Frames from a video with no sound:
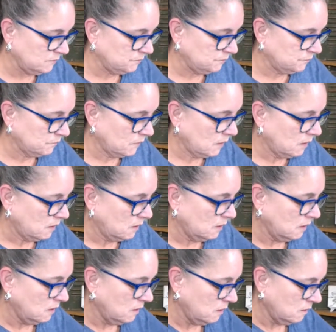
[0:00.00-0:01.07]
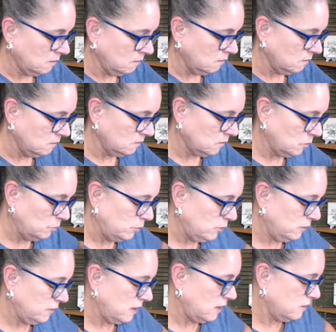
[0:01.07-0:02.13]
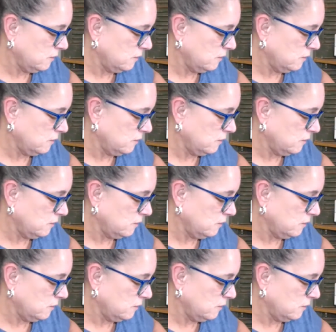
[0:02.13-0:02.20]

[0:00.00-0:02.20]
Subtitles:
Oh, don't pull that